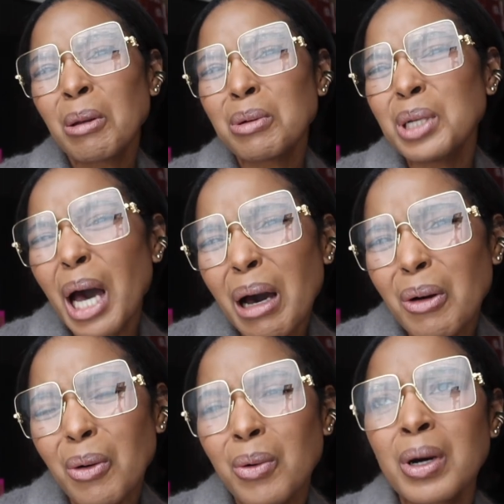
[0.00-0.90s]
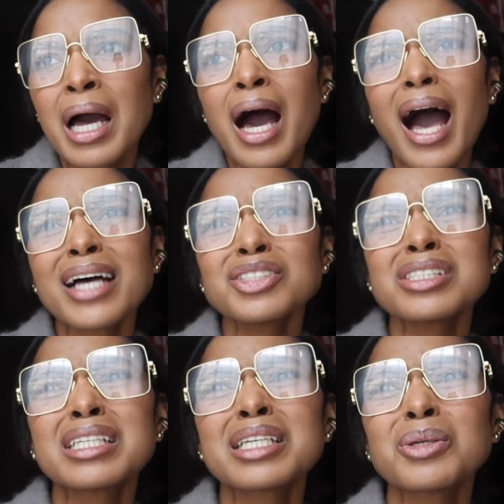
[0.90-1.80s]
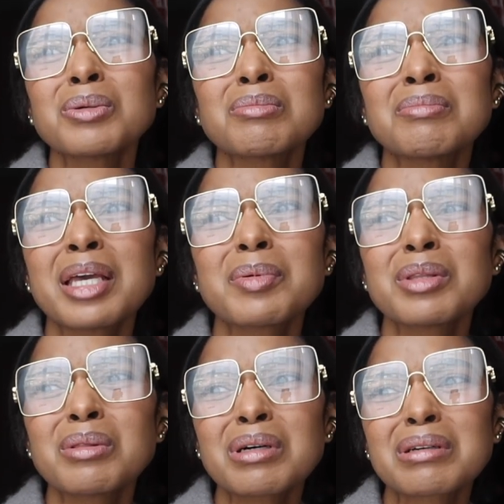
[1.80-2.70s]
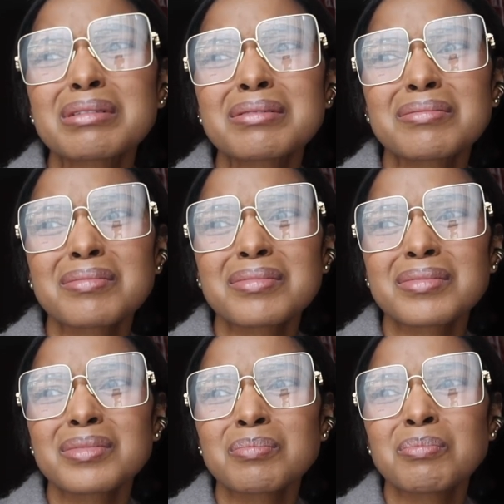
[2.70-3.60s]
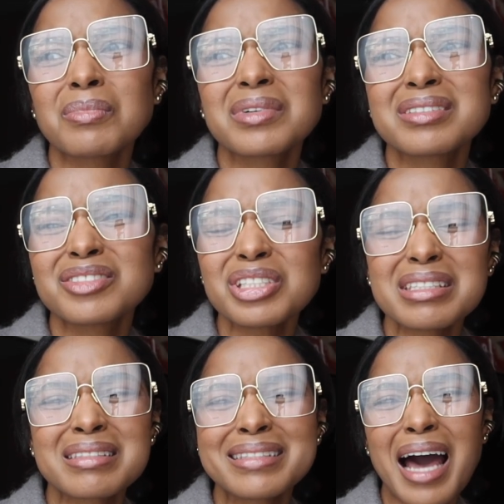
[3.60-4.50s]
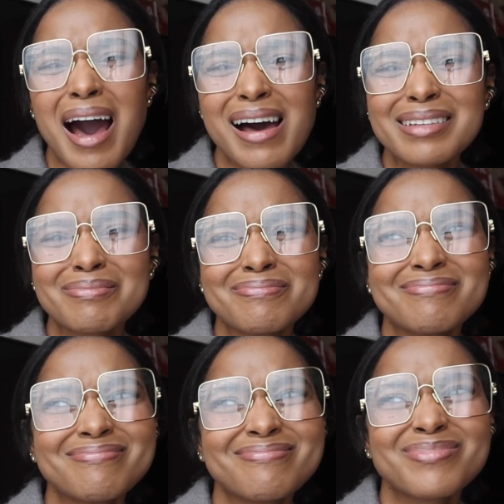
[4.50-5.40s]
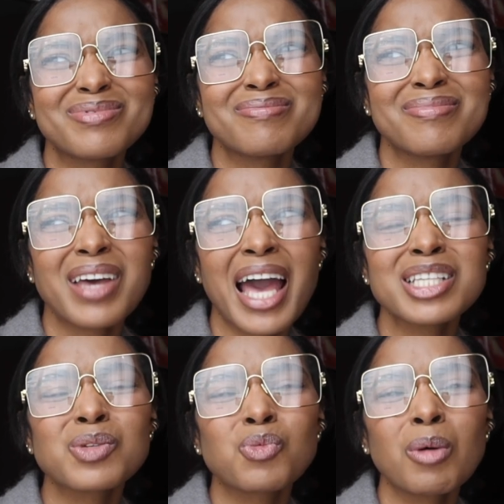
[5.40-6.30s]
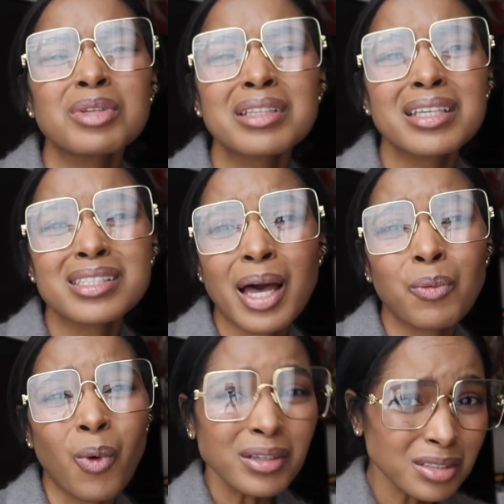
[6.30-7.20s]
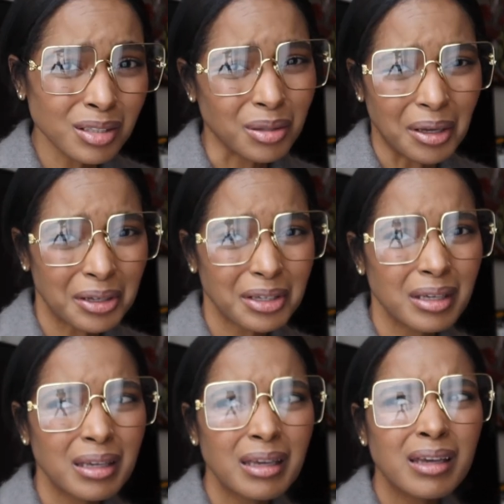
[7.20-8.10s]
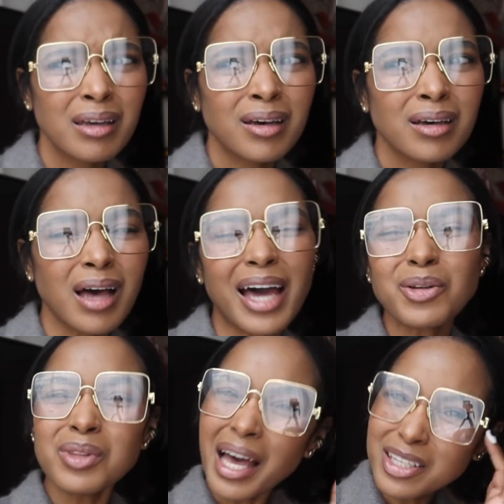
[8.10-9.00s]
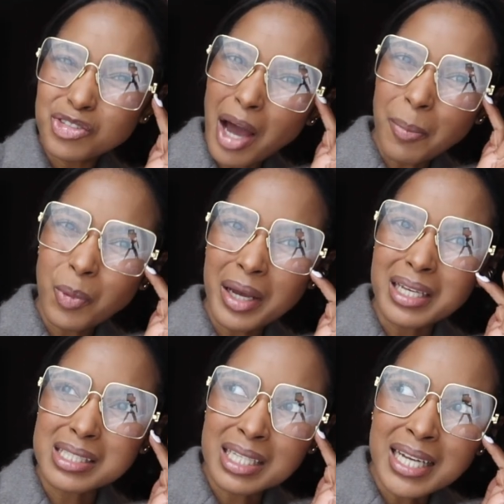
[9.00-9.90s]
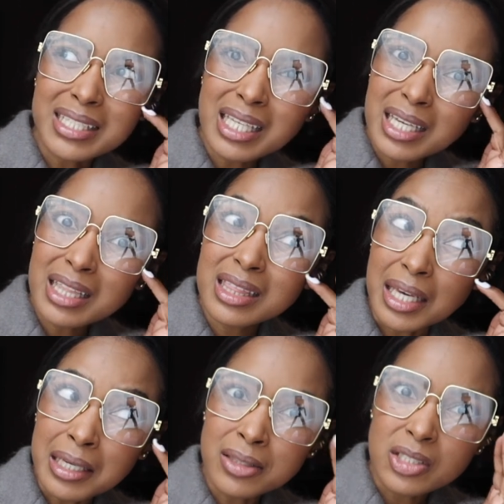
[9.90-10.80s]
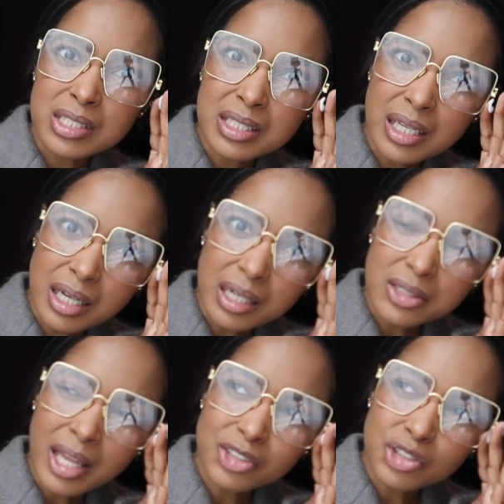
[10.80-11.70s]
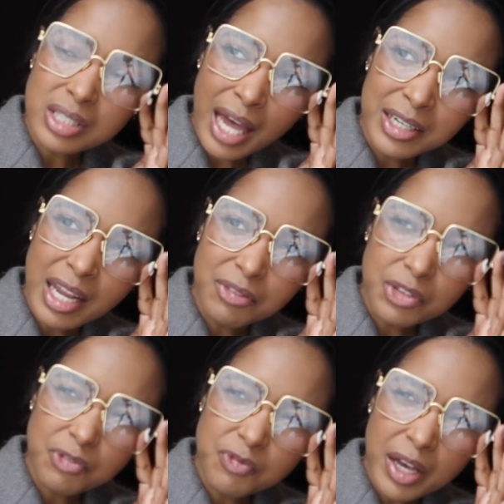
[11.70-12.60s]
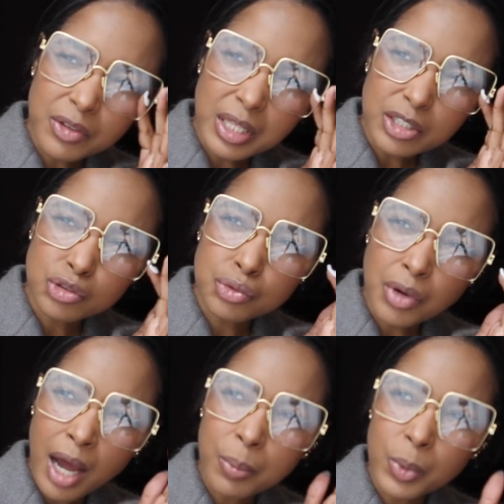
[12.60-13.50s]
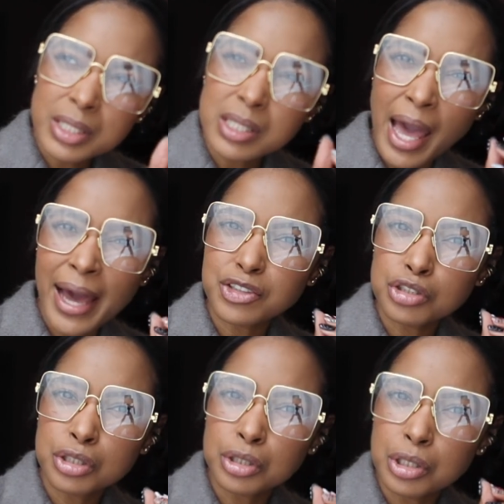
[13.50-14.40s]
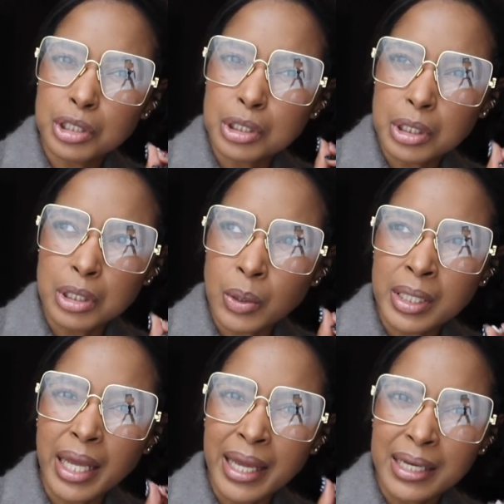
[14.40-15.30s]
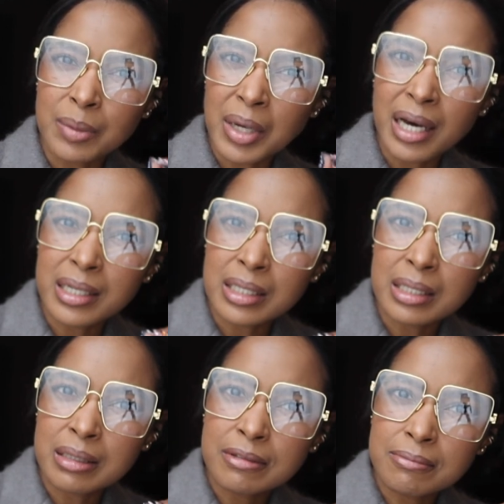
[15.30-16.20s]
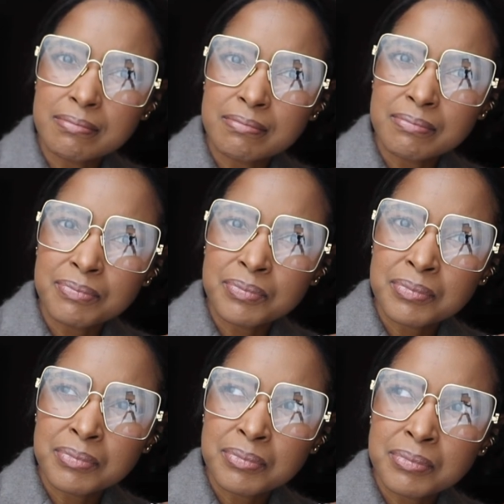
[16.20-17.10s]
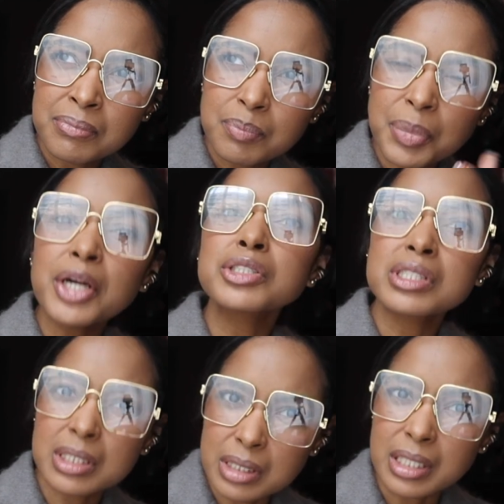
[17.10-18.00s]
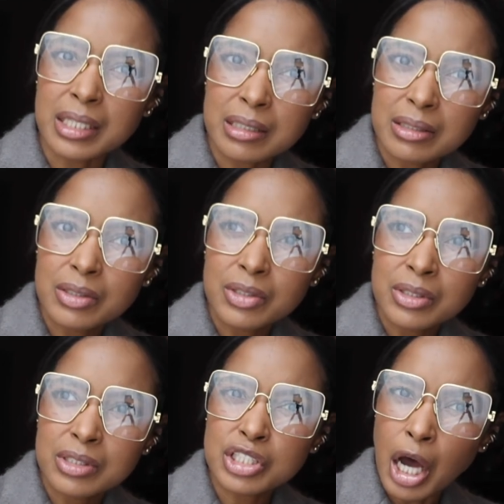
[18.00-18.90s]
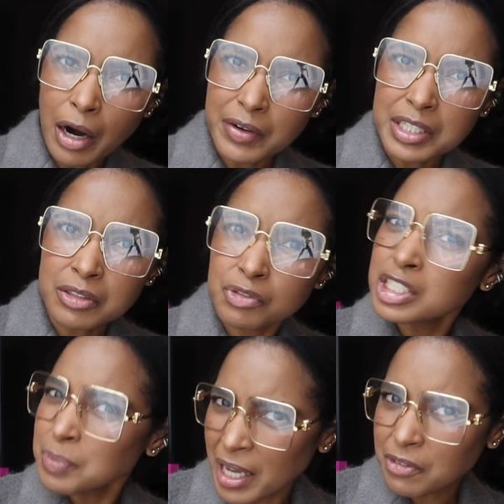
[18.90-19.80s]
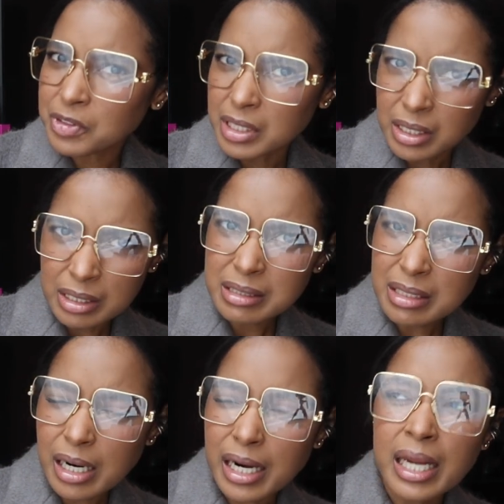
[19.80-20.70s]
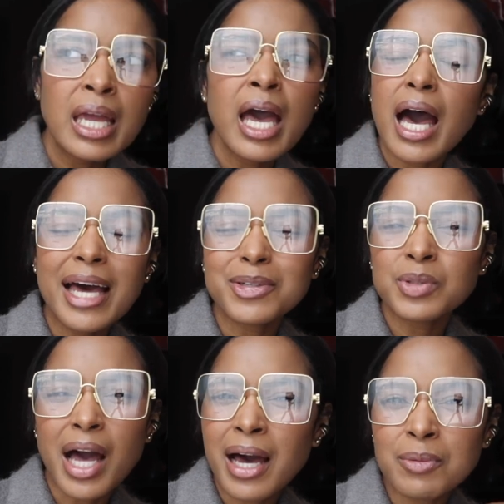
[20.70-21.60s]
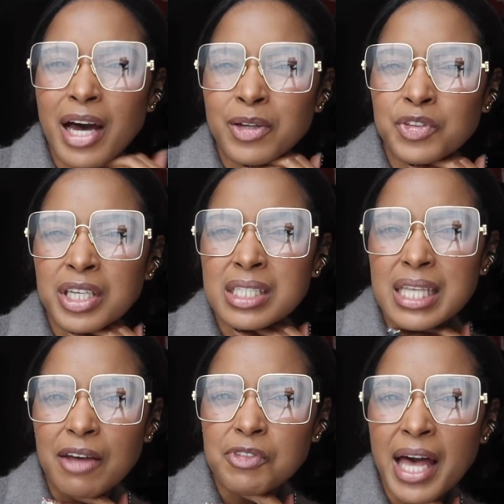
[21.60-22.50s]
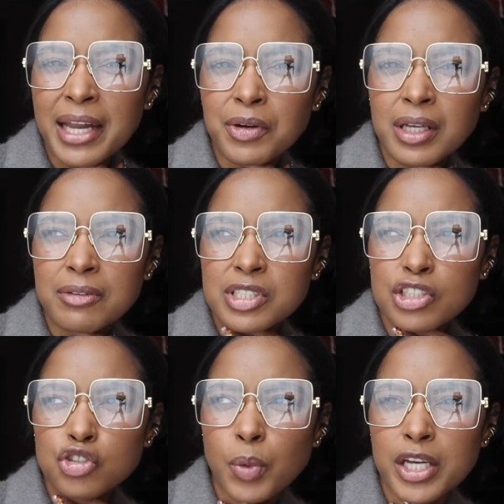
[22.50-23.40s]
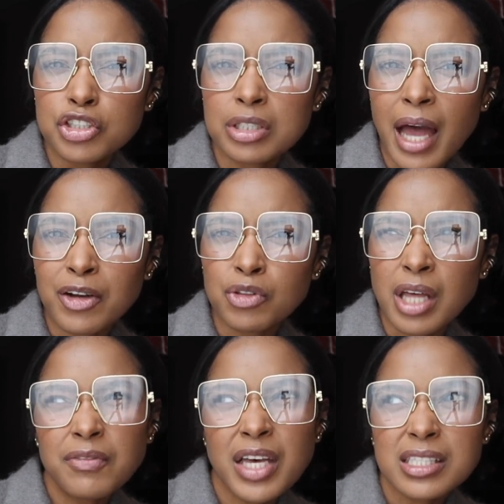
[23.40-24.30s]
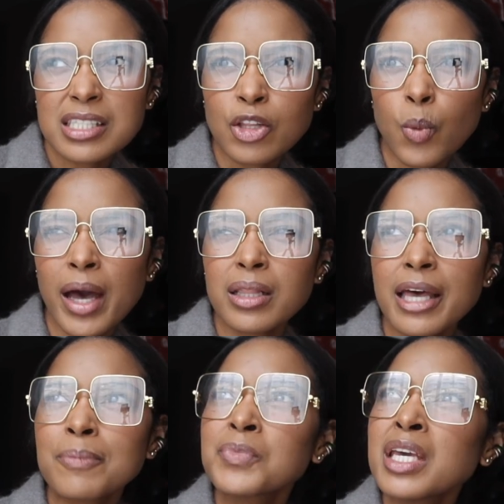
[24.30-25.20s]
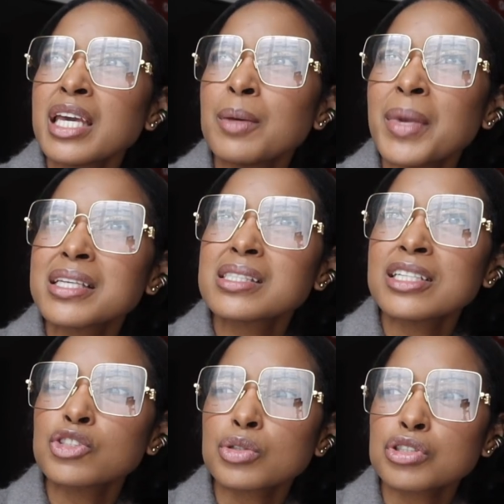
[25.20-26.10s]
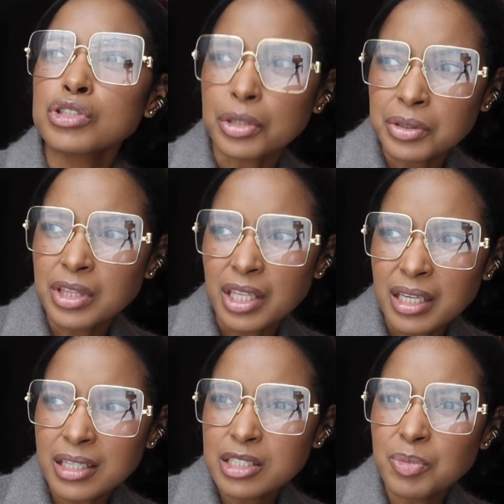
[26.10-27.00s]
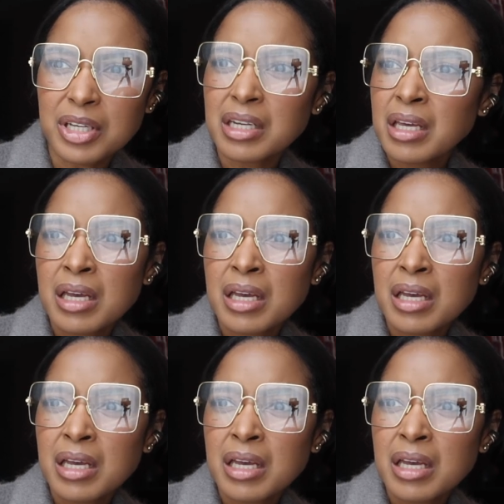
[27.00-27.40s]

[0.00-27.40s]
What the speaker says: No, I just think it'll make me look just not as womanly as I want to look. I don't like drop waist, and that's like a thing this year. I never felt that drop waist actually looked good on anybody. Personally. Sorry. Respectfully. Sorry. I don't think it's that flattering of a situation. I don't love that silhouette. Like, it makes sense on certain things, but